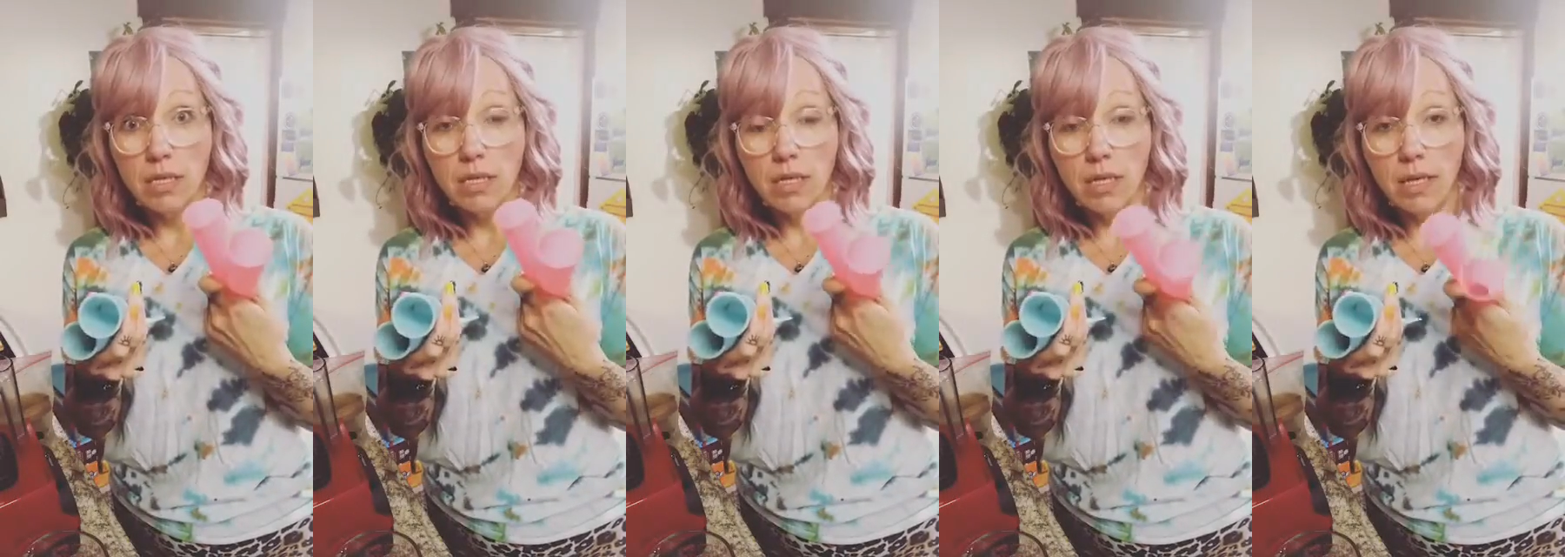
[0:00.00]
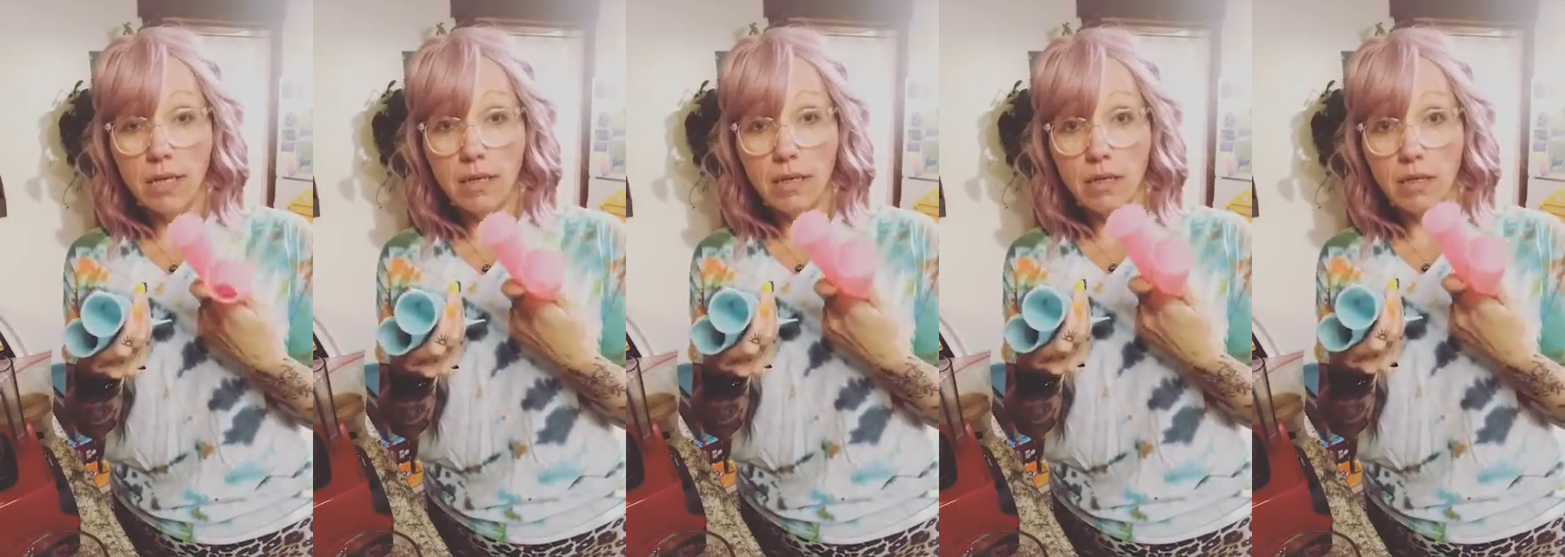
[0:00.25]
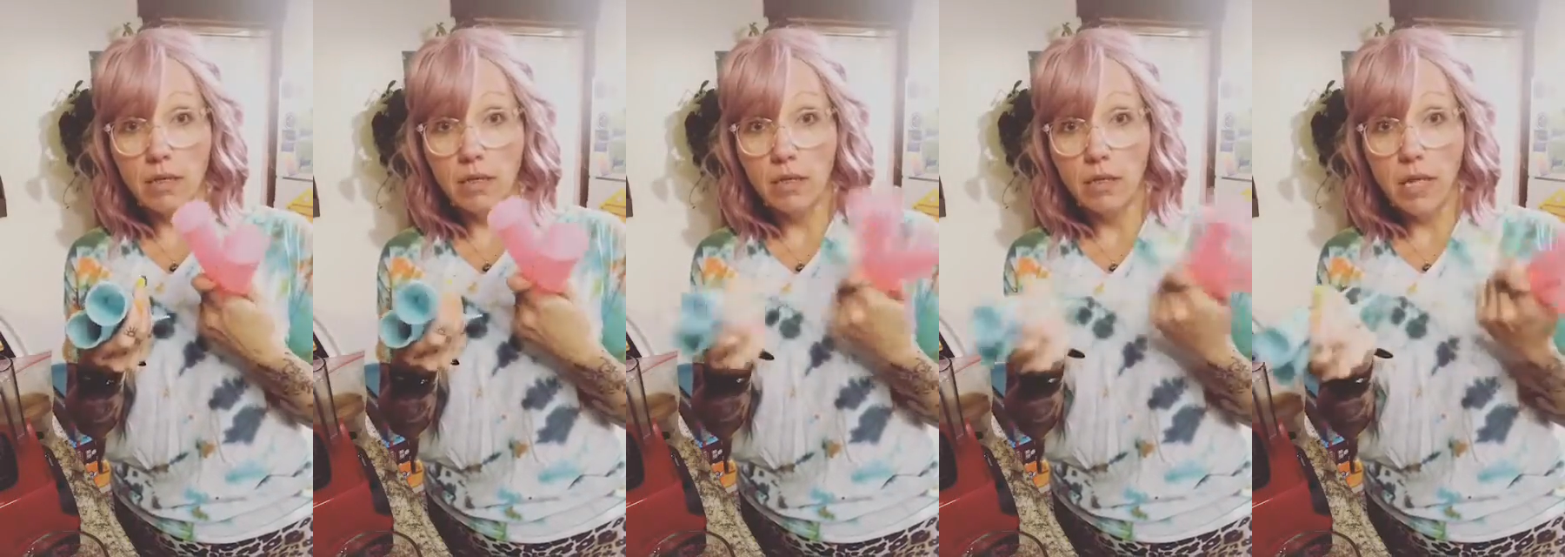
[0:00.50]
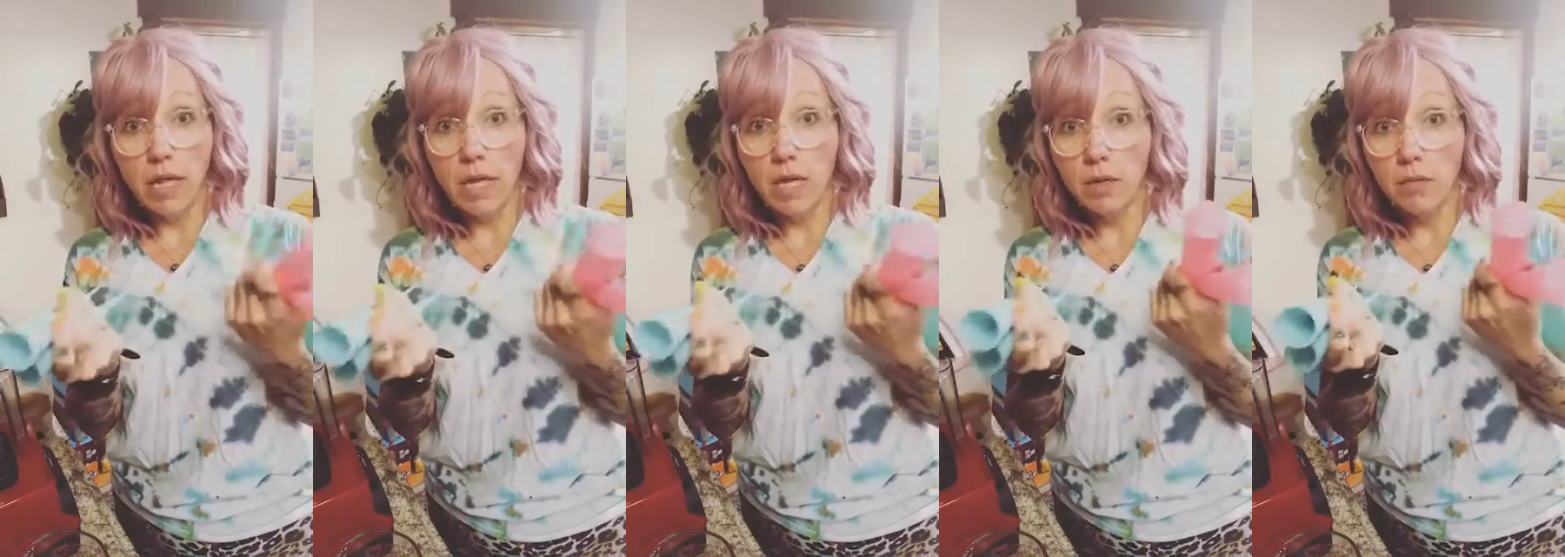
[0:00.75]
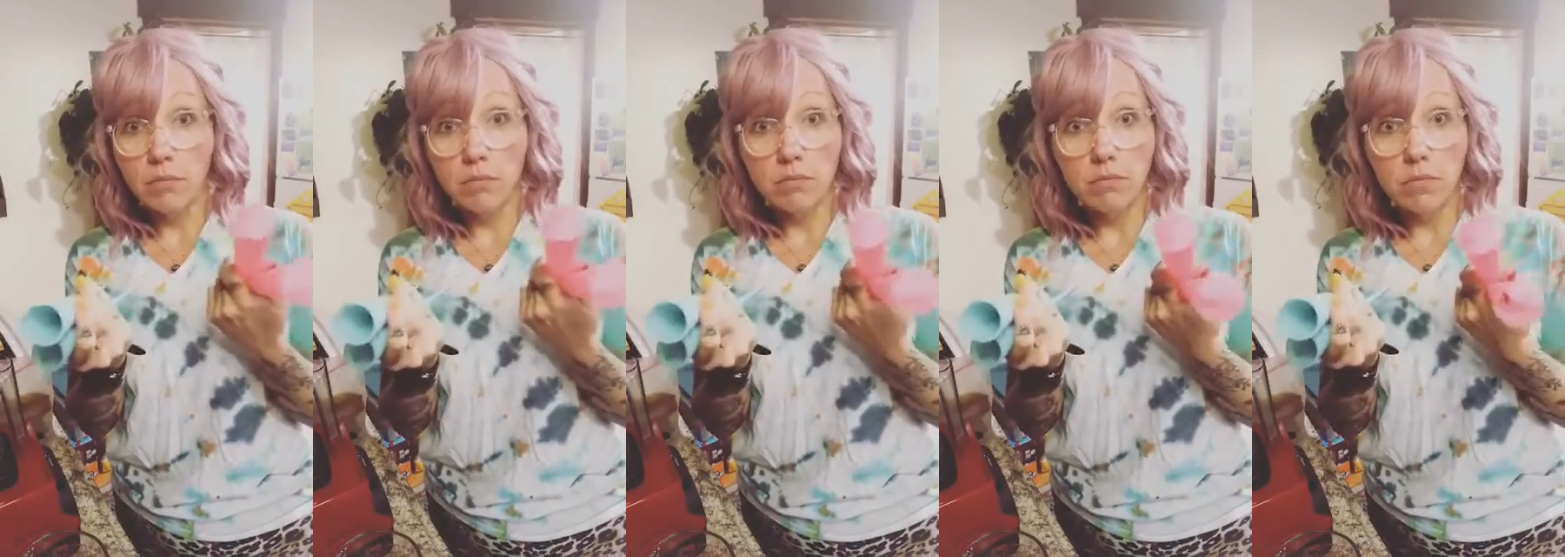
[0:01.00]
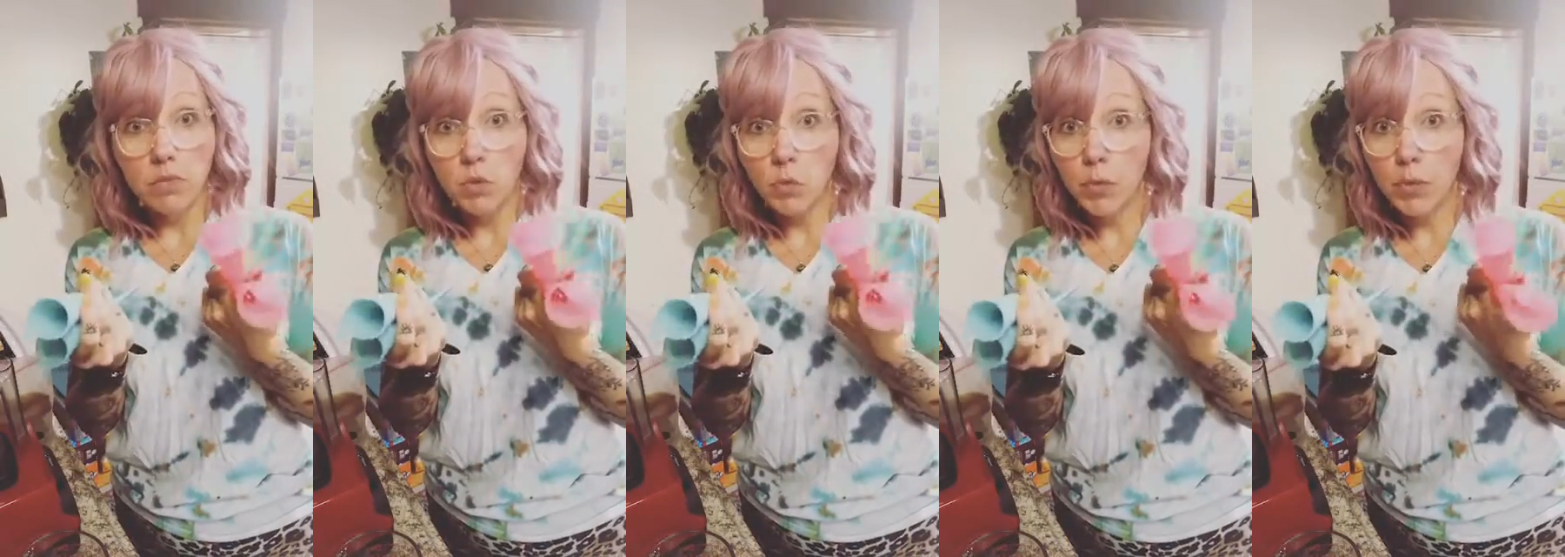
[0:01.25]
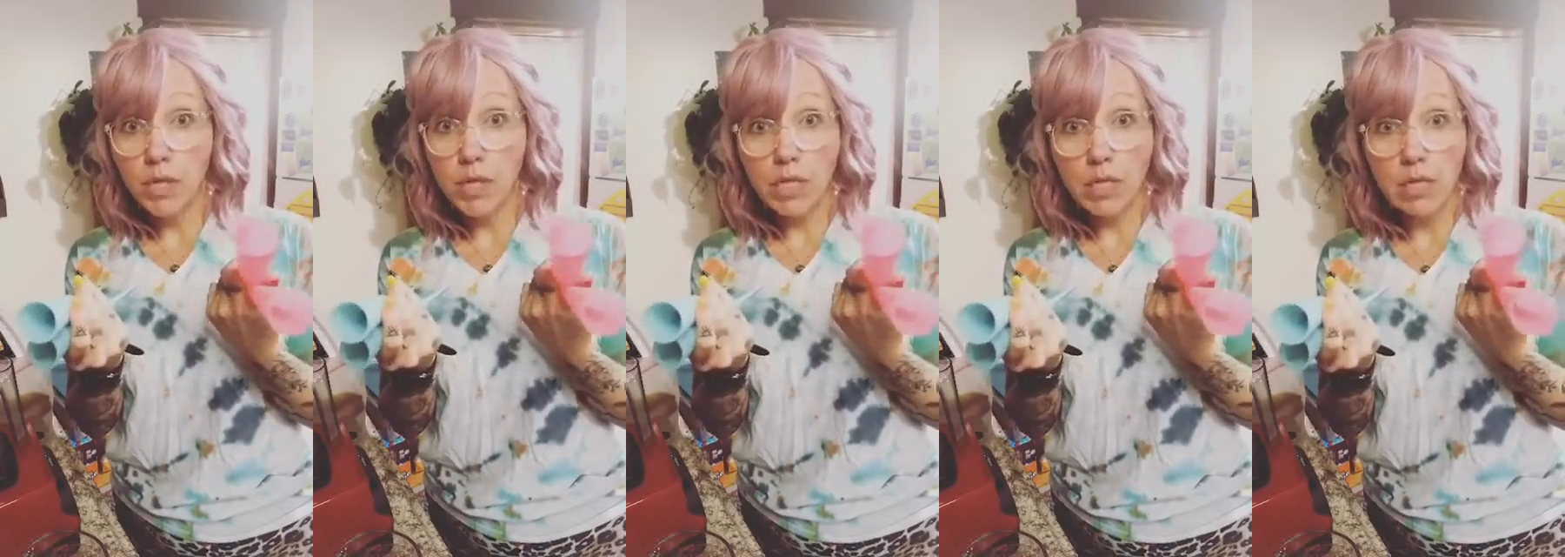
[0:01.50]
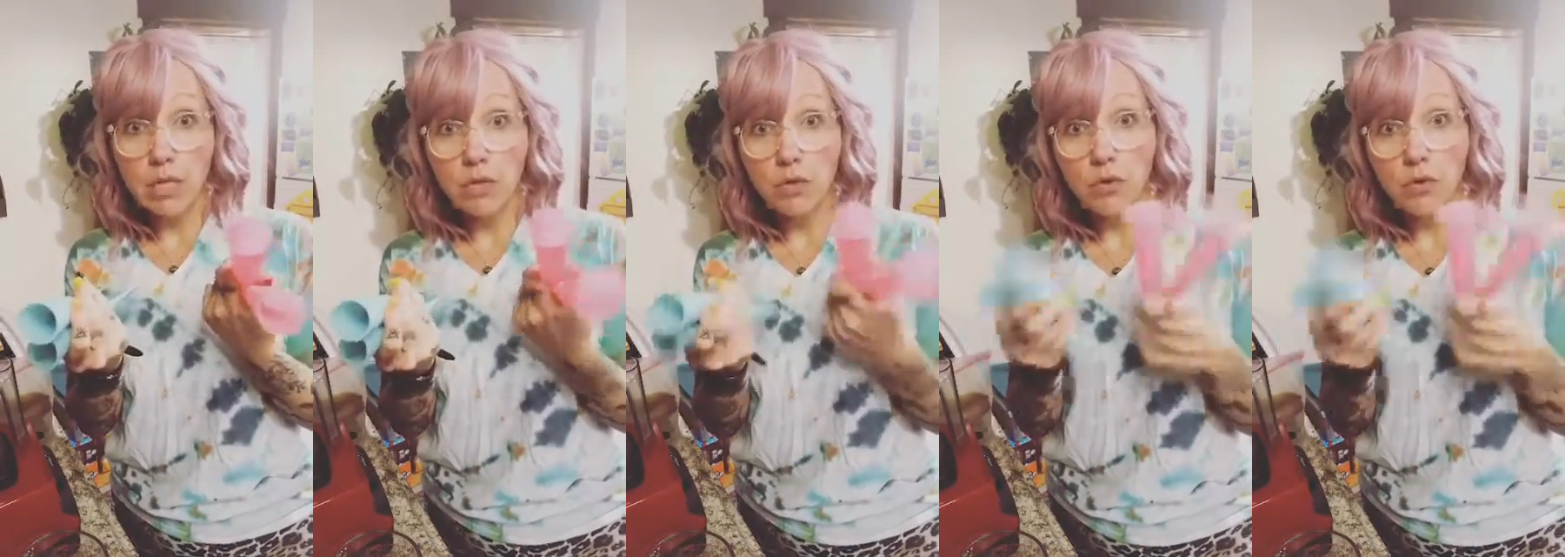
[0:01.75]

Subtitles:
and they come super clean.